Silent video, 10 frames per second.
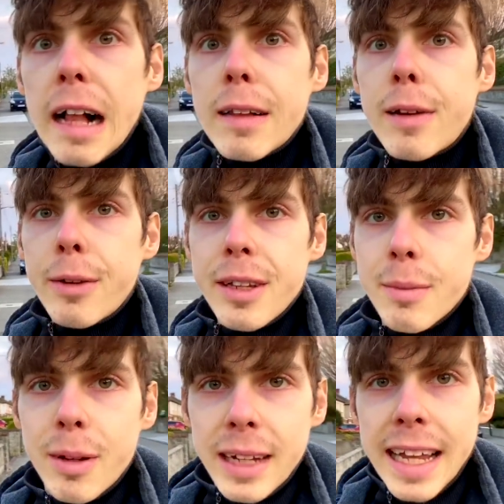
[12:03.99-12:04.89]

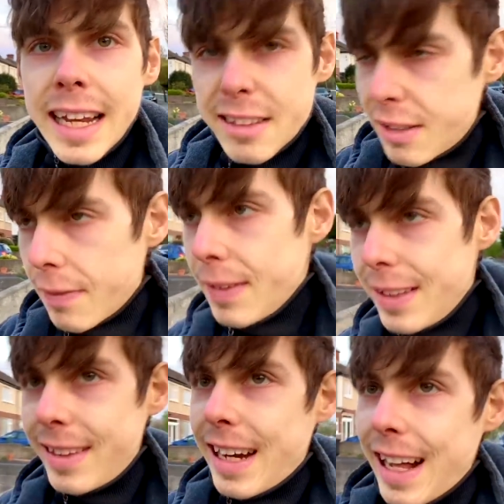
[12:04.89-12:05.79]
algorithm, okay? Let's
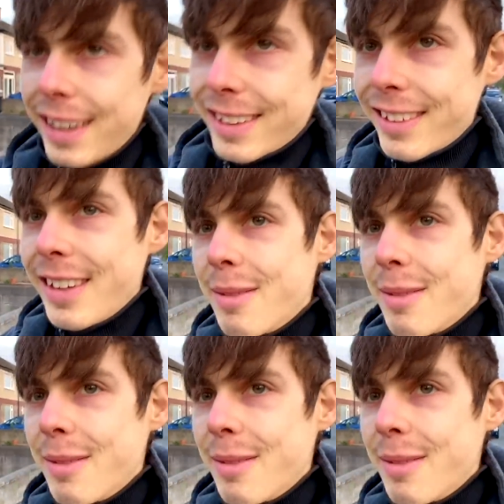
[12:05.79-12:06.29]
defeat the algorithm.